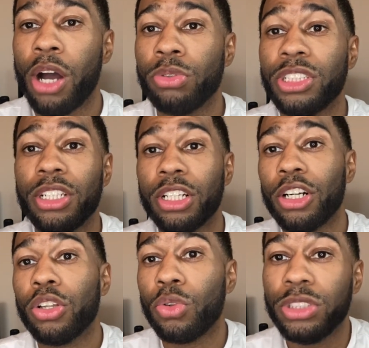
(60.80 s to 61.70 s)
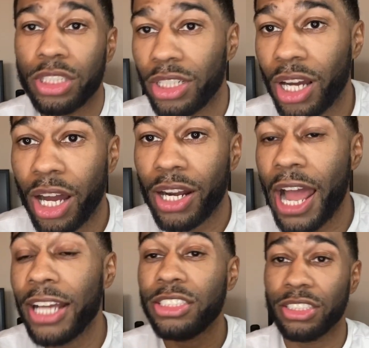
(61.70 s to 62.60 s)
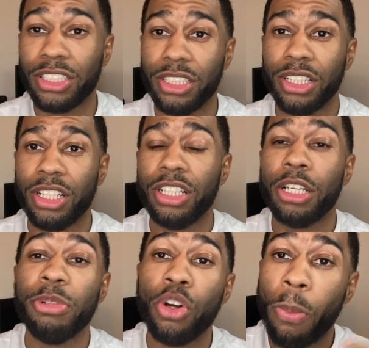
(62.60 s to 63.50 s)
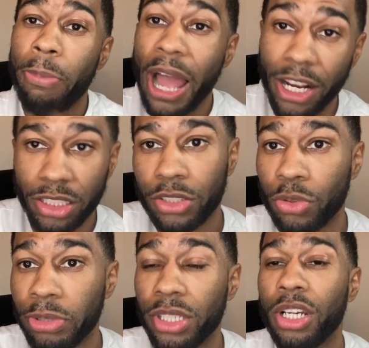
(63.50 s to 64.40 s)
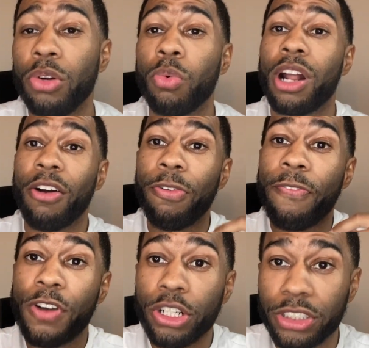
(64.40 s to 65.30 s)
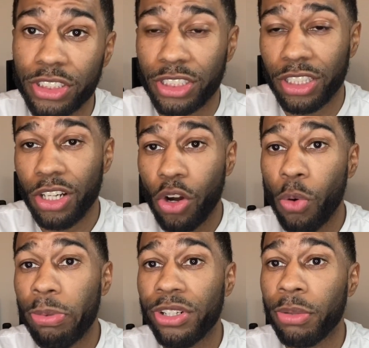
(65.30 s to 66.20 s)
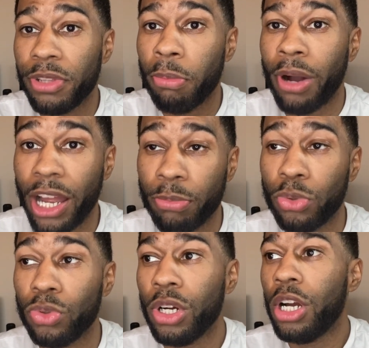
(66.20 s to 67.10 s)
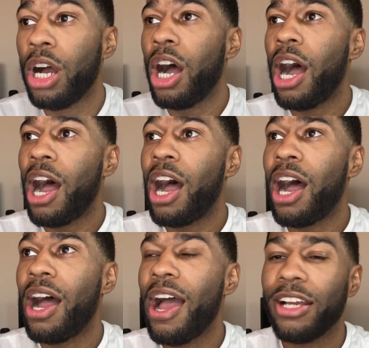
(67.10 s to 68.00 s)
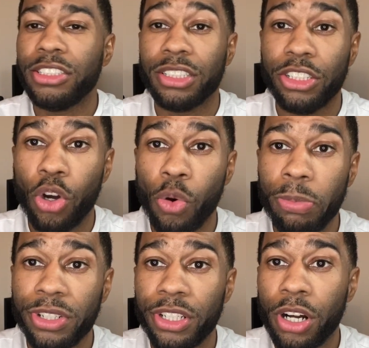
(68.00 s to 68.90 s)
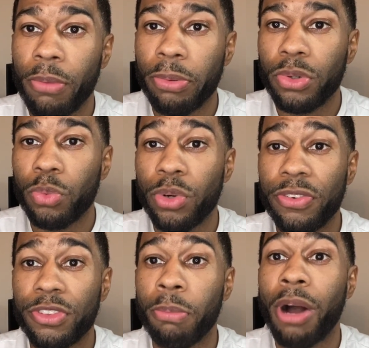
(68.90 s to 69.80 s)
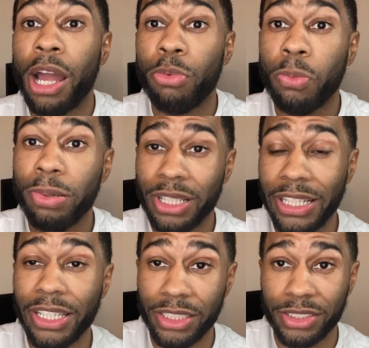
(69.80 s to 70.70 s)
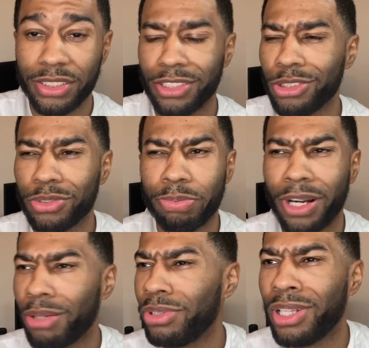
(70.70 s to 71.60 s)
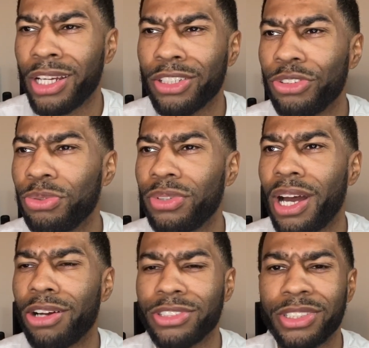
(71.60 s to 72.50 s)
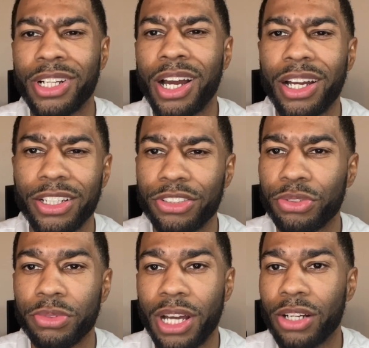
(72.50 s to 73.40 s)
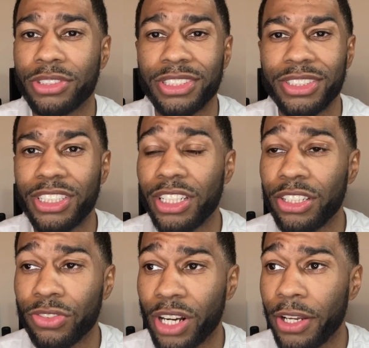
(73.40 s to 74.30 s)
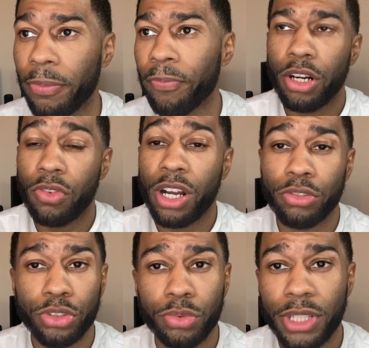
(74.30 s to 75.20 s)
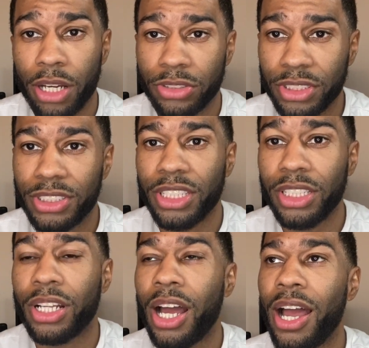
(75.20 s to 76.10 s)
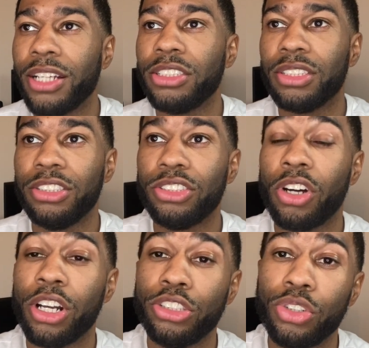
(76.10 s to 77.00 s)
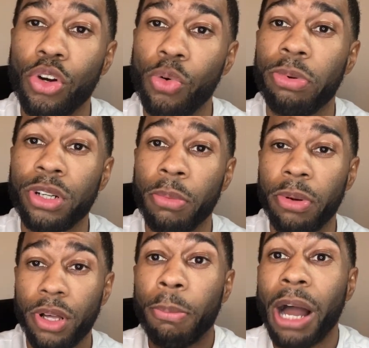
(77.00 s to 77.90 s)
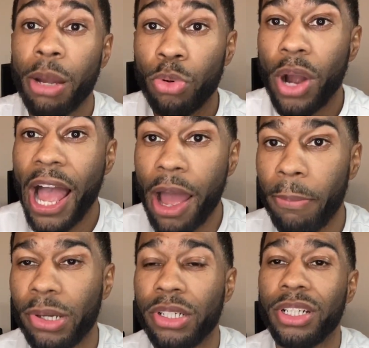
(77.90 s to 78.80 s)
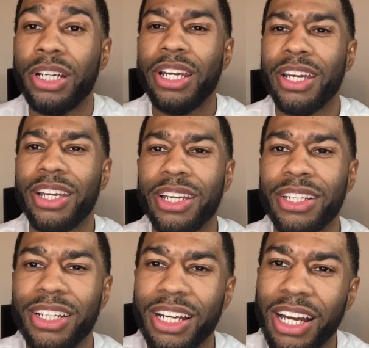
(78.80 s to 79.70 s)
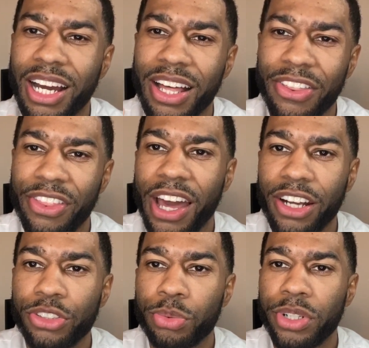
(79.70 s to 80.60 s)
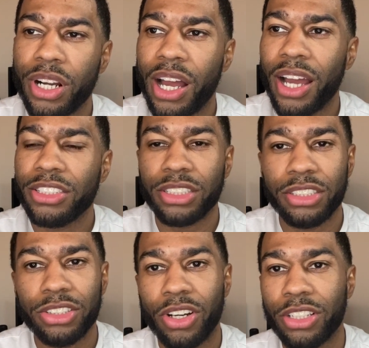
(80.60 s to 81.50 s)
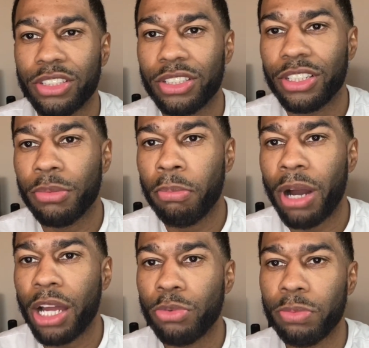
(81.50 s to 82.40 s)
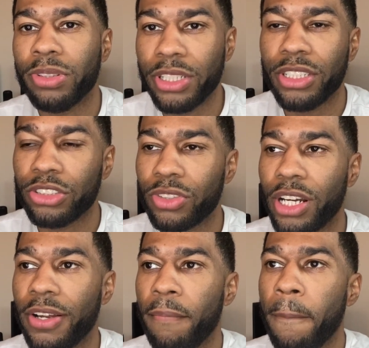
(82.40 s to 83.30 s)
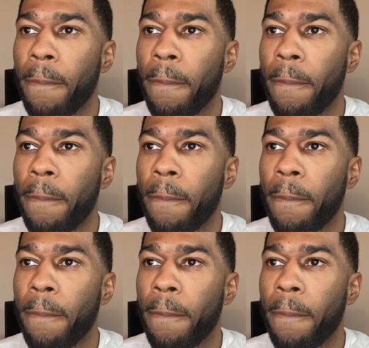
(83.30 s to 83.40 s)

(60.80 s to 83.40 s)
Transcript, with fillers: I was getting closer to God, actually, let me go back a little bit. When I first opened up the Bible, I actually opened it up with the Bible plans. This was probably like in 2009, 2010, right? Around 2010, I actually started to open up the Bible app and that is where I actually started to look in Bible plans, right?